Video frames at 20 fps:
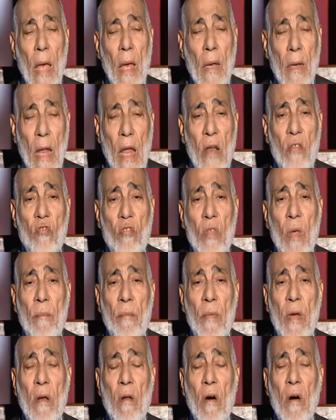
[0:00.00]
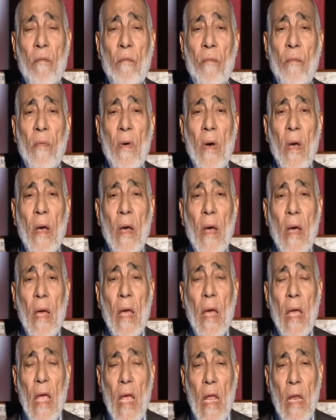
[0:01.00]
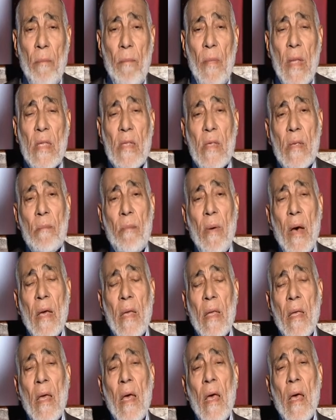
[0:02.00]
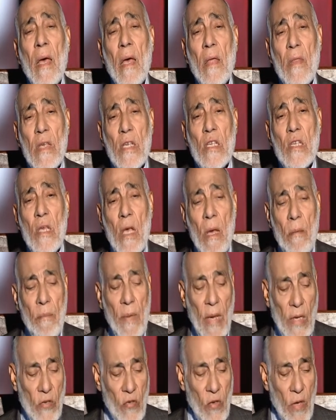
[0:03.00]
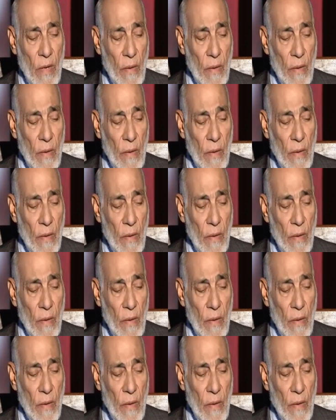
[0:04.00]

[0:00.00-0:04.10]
large number of ailments by this mixture.